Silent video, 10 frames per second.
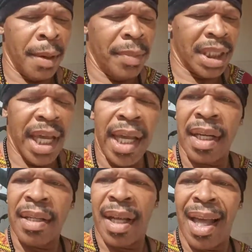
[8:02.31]
But
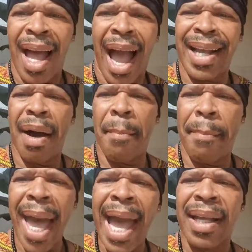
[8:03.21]
then I come
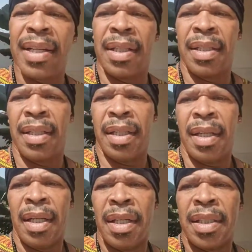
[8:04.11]
back
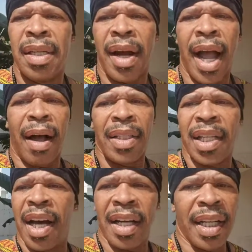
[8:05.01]
to your house
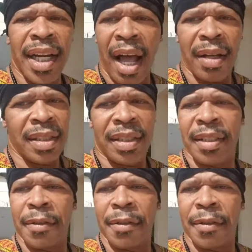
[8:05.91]
unannounced,